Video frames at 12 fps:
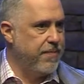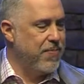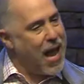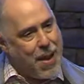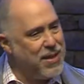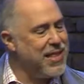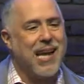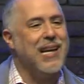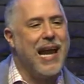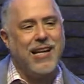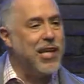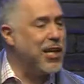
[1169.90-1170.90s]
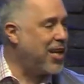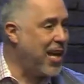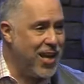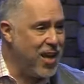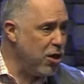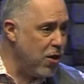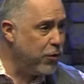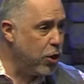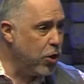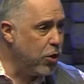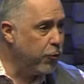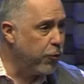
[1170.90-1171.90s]
I mean, they laid the king of the
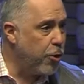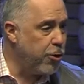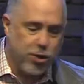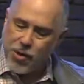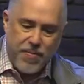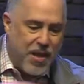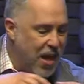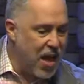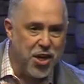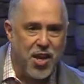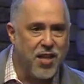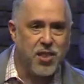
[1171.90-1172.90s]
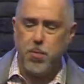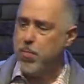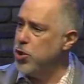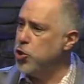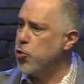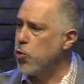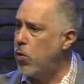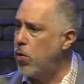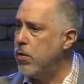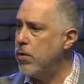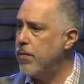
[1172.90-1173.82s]
universe in nothing but drool.